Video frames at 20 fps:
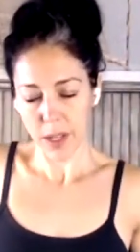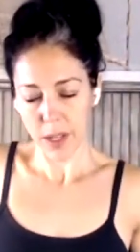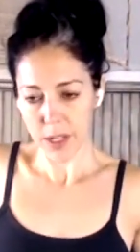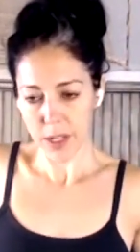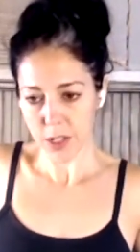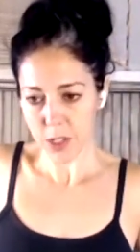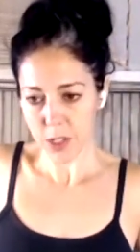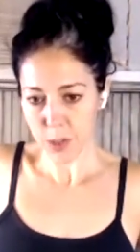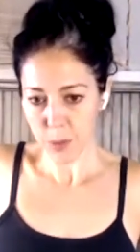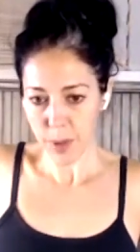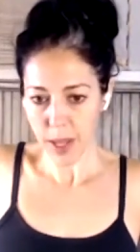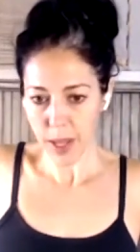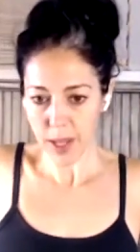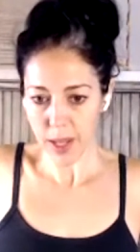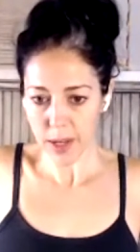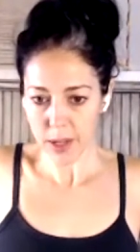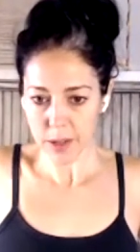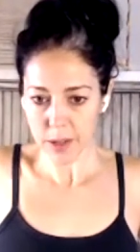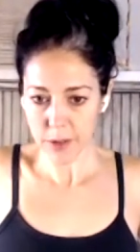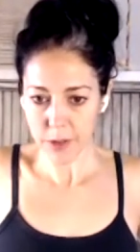And just
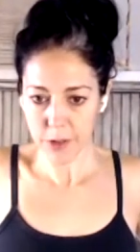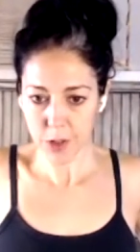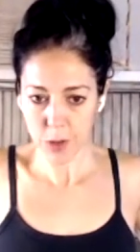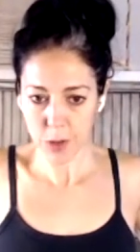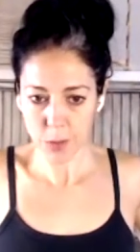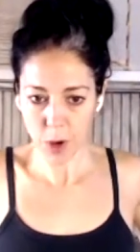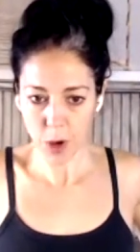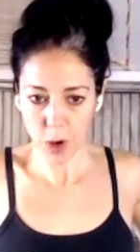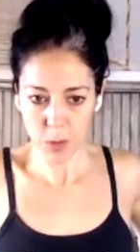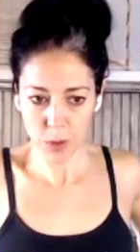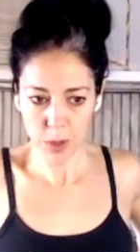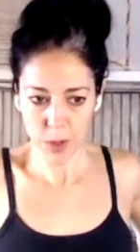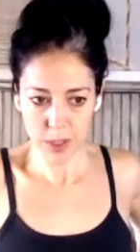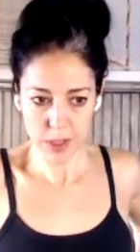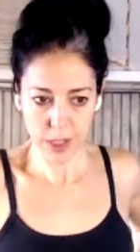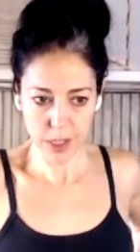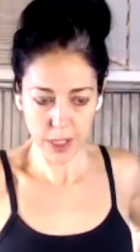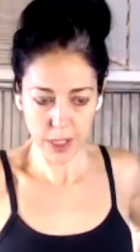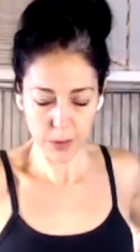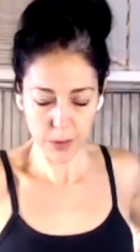spend a few
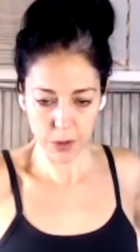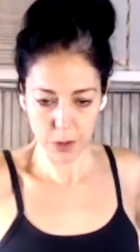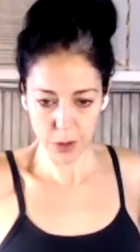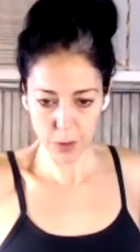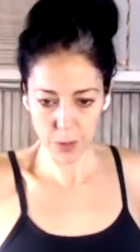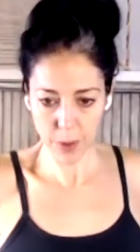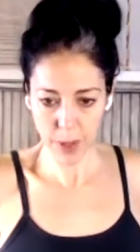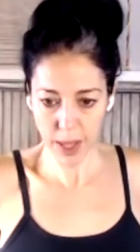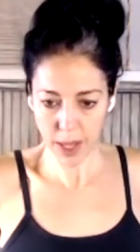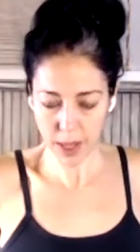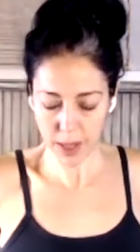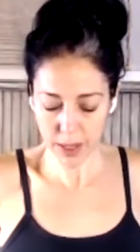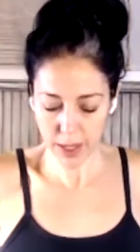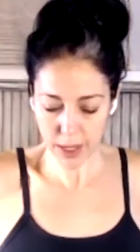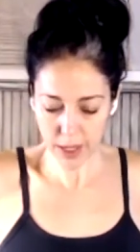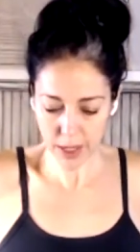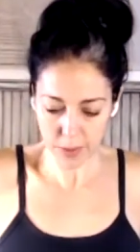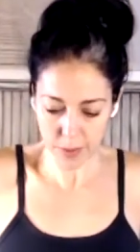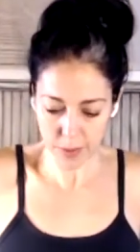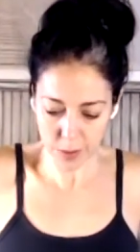moments here with your
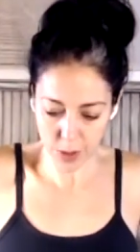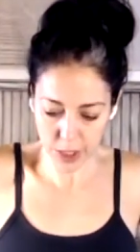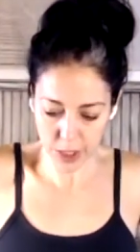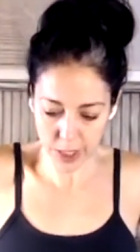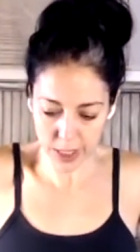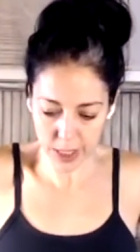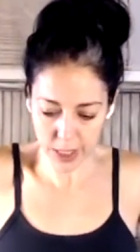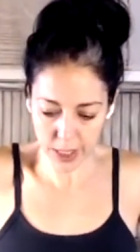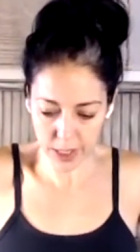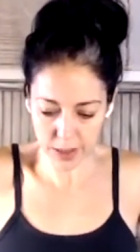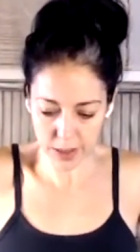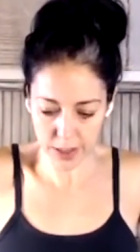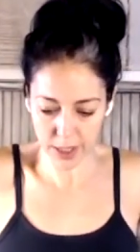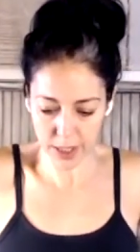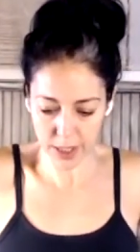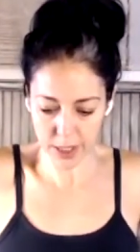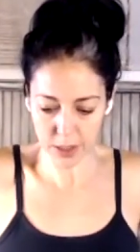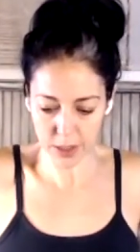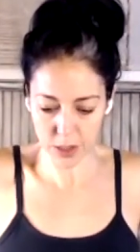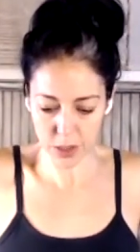belly,
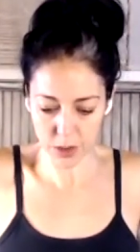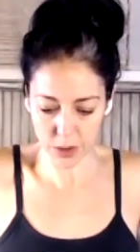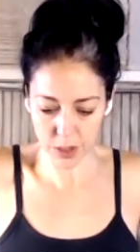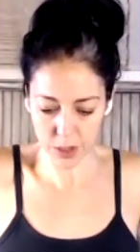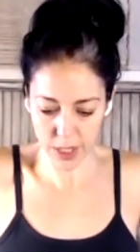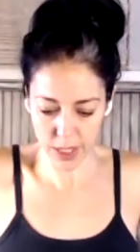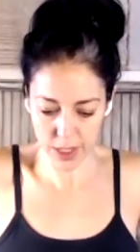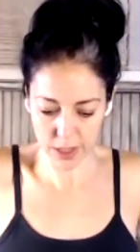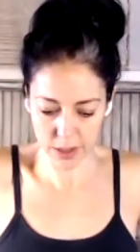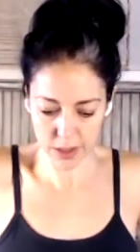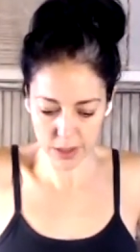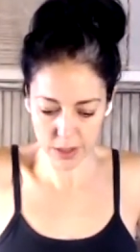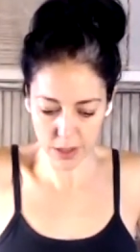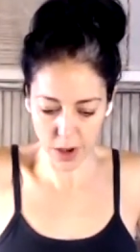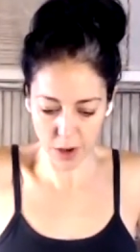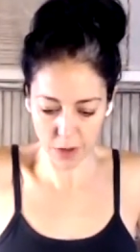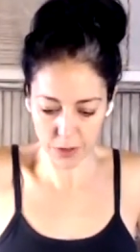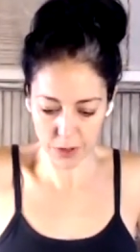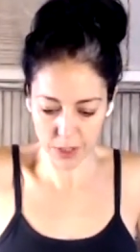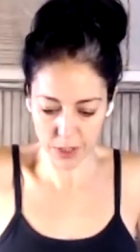breathing into it,
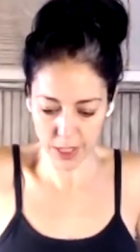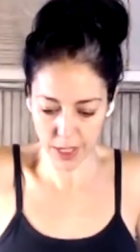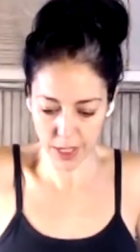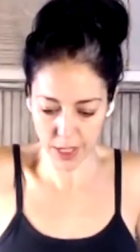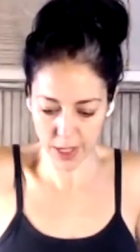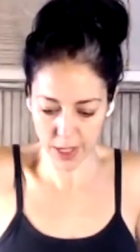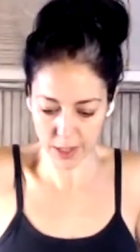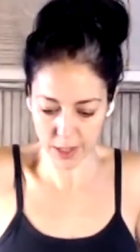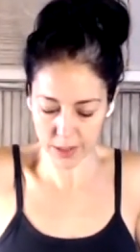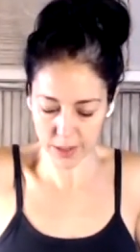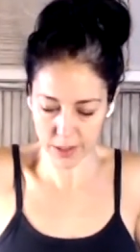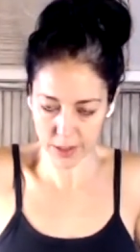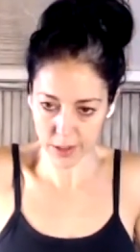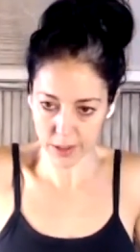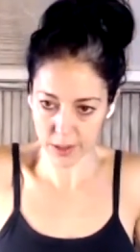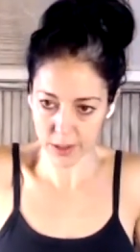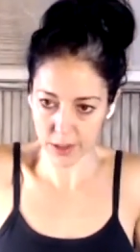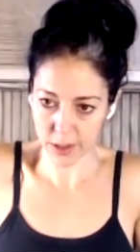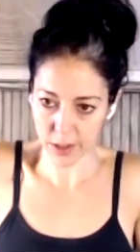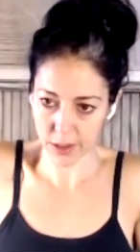softening it,
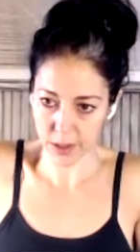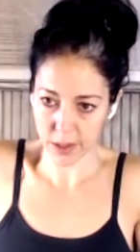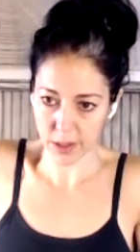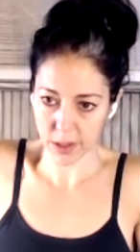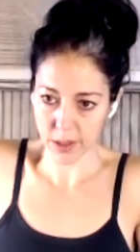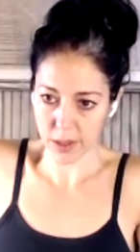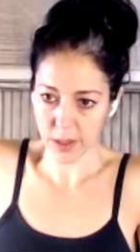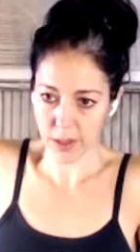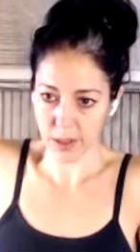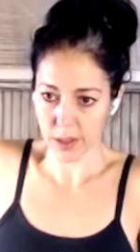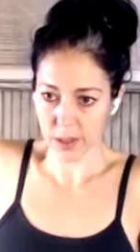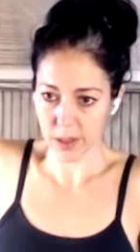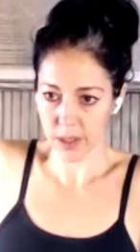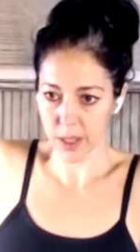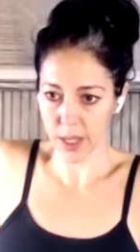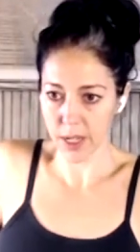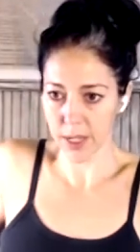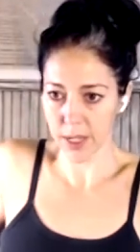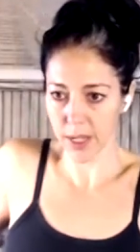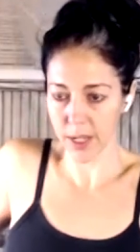
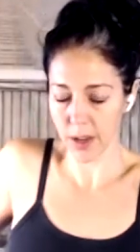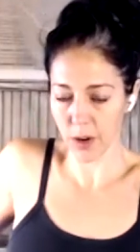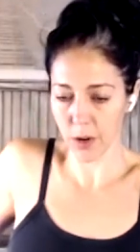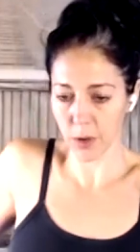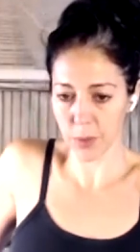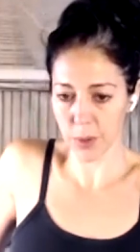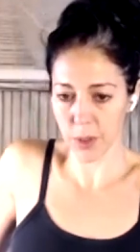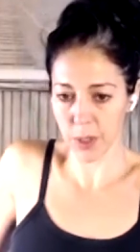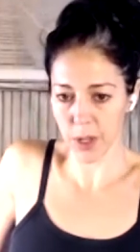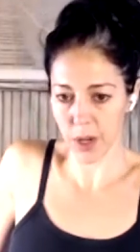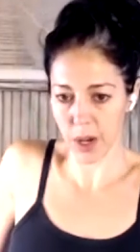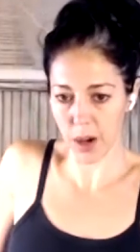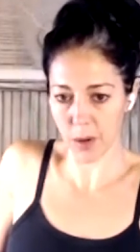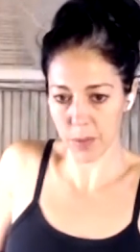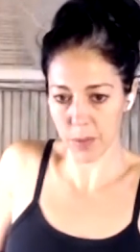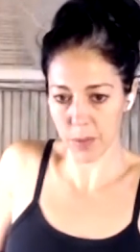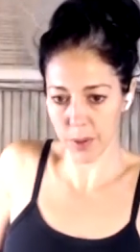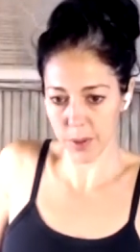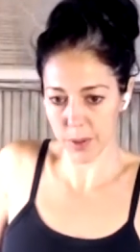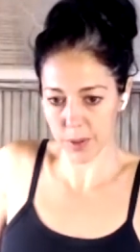letting it open
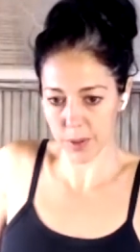up.